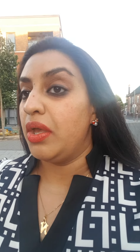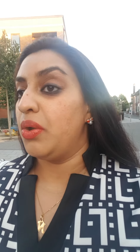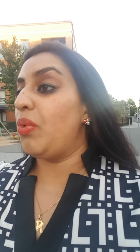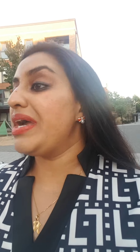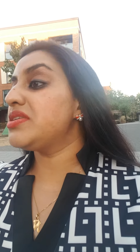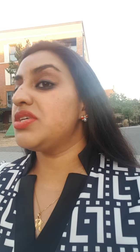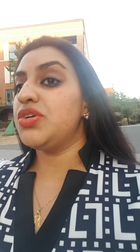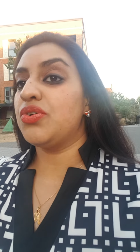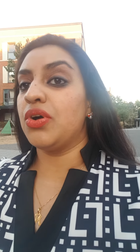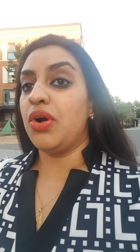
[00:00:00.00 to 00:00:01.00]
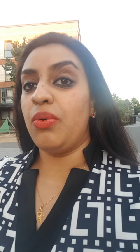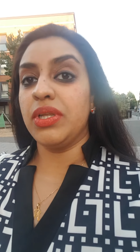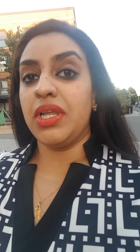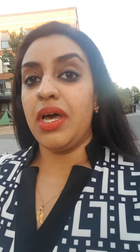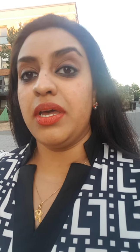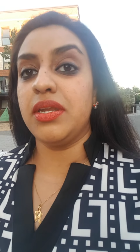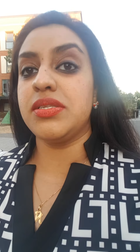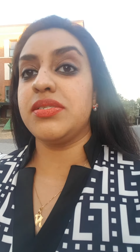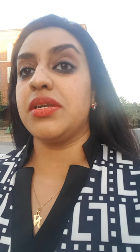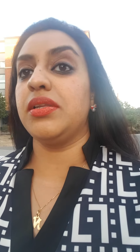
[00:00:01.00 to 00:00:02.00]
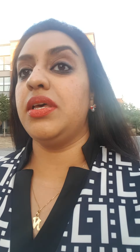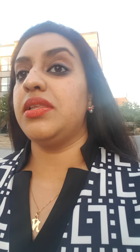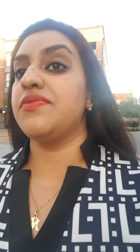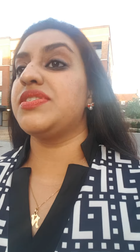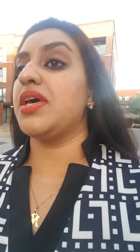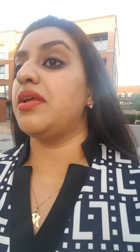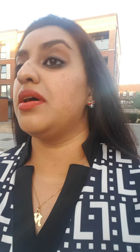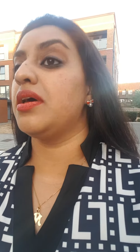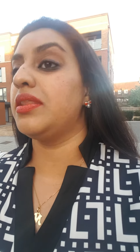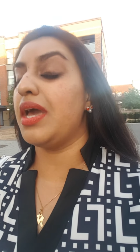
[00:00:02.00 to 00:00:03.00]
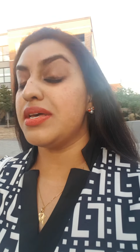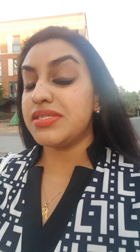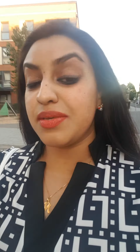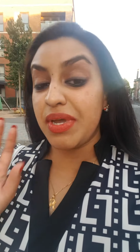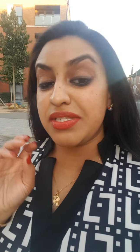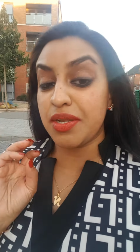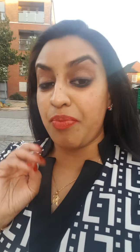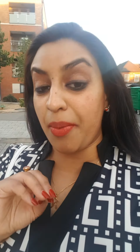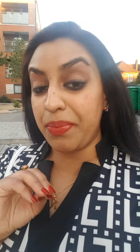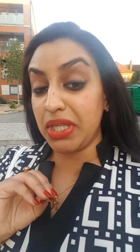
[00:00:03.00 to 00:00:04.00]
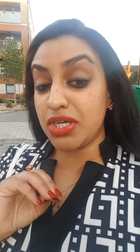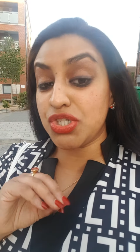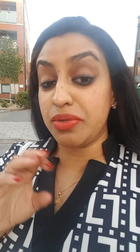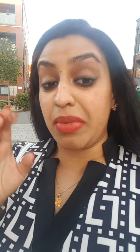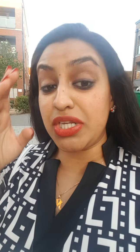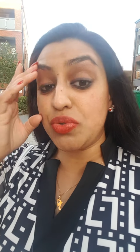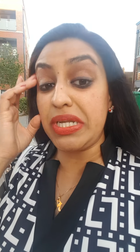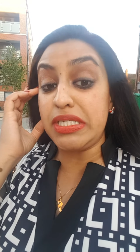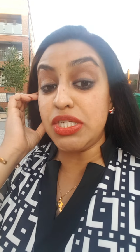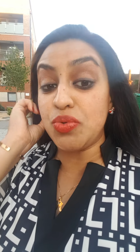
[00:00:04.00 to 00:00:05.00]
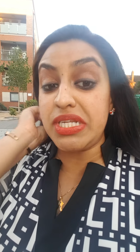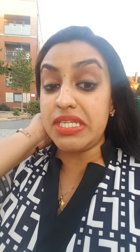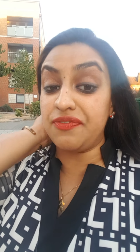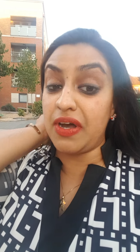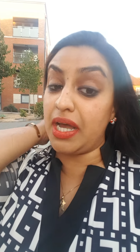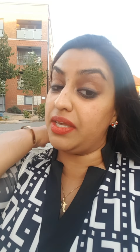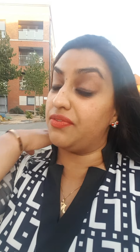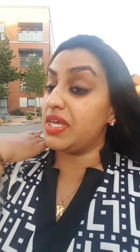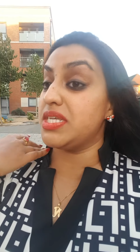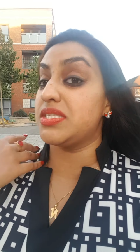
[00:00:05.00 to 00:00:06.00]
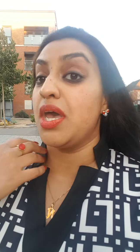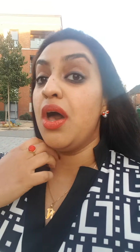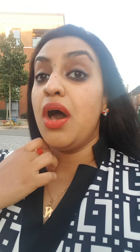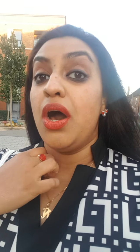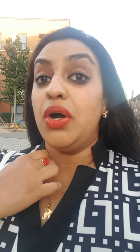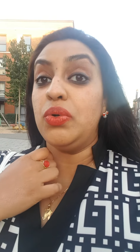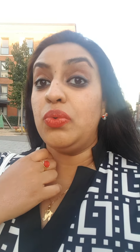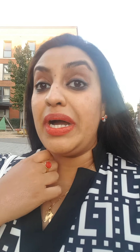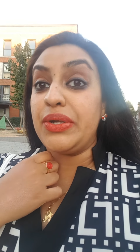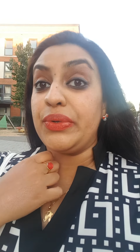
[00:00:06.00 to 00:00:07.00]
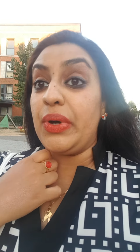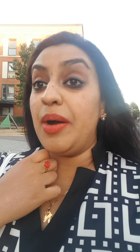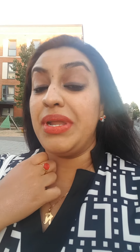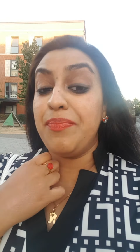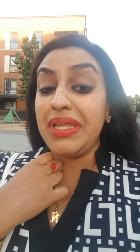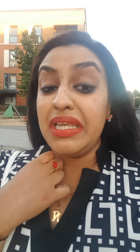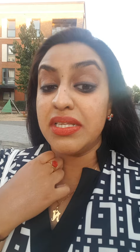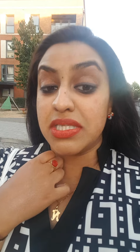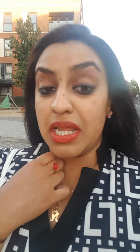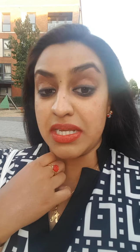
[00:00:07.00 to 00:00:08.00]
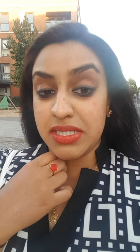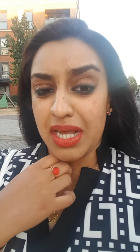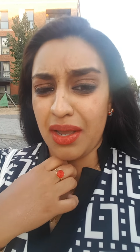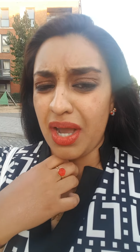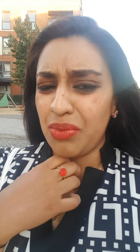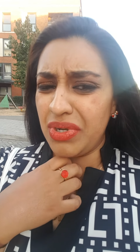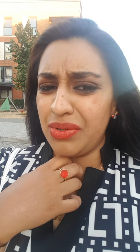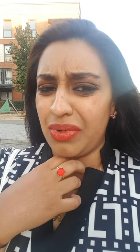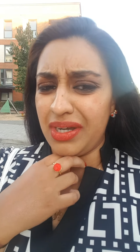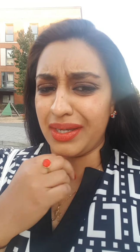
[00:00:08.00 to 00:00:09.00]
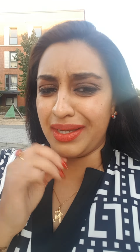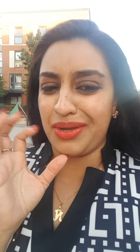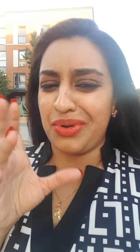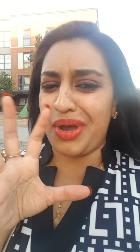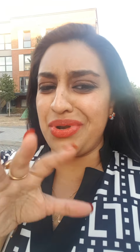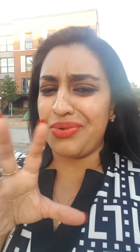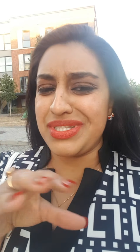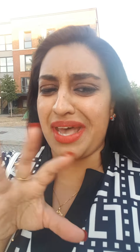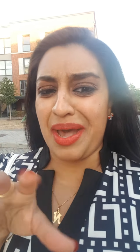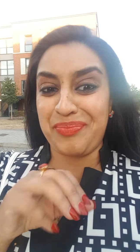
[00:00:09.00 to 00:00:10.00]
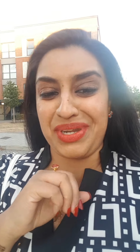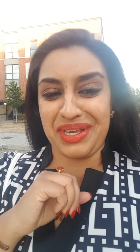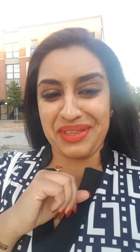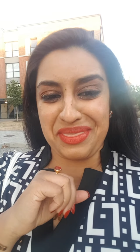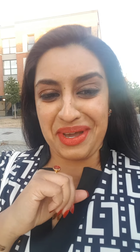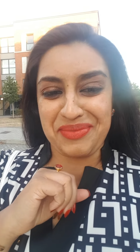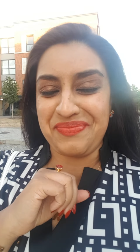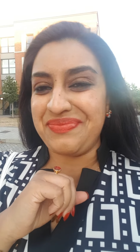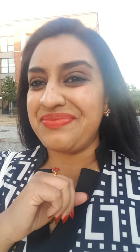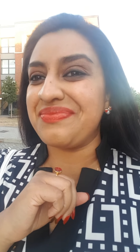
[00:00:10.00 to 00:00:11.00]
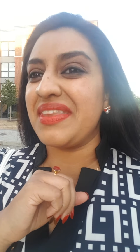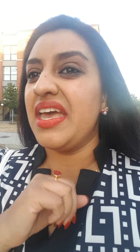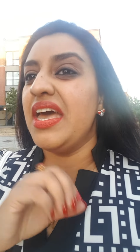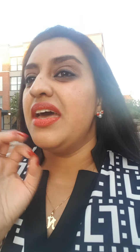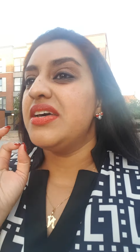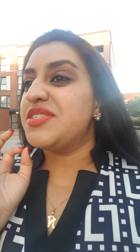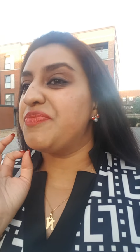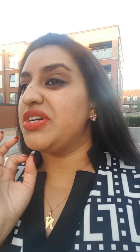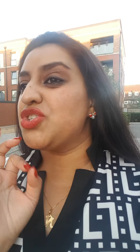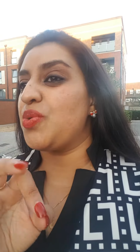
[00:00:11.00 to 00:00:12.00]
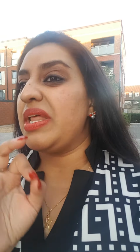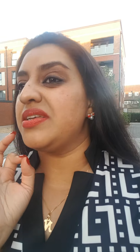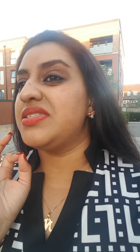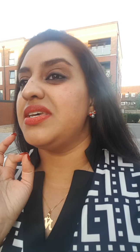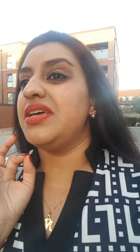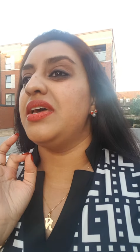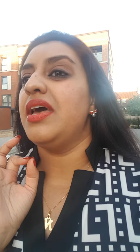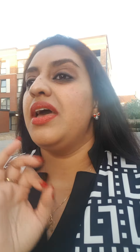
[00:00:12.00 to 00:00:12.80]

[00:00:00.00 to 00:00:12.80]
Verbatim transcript: Why is it you can go online and suddenly they've said the estimated population by twenty twenty-five is, oh, I don't know how many millions less. I, I wonder why. I, I wonder what's happening in that. Spirituality